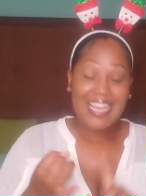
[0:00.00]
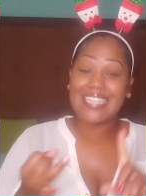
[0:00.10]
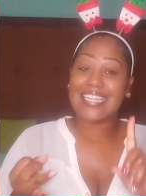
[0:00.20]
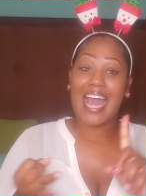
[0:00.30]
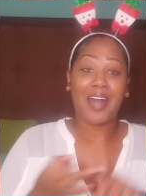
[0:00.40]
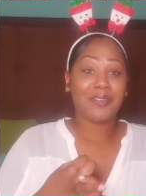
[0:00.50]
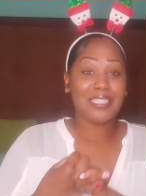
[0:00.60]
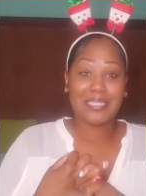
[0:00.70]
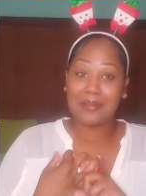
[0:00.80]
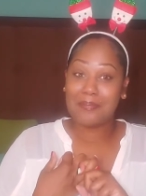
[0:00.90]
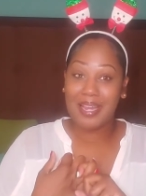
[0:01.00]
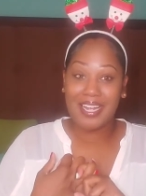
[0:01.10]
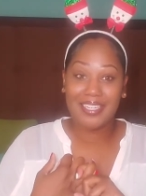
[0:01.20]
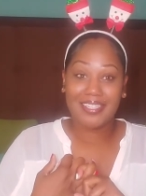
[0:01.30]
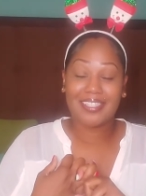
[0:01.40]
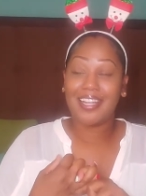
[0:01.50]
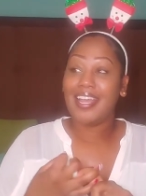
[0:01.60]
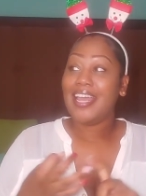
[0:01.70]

his house is a mess